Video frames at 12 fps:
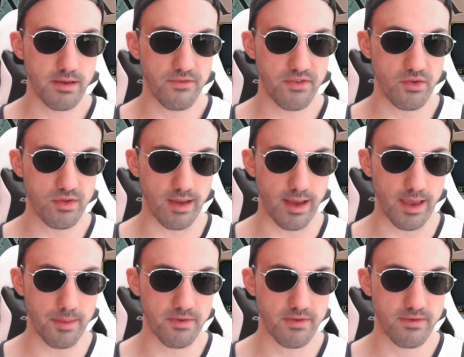a few
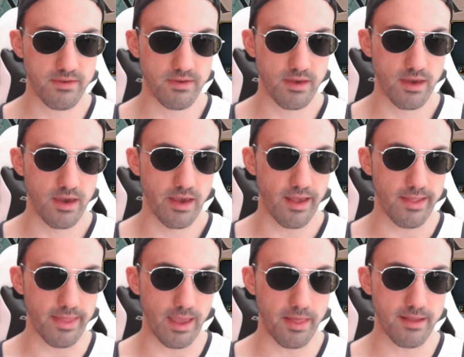times,
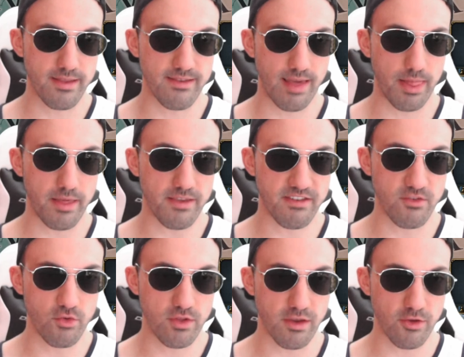disabling
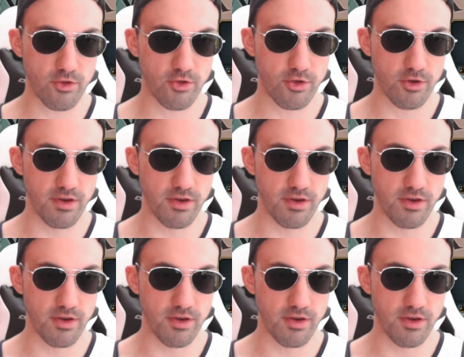scutage.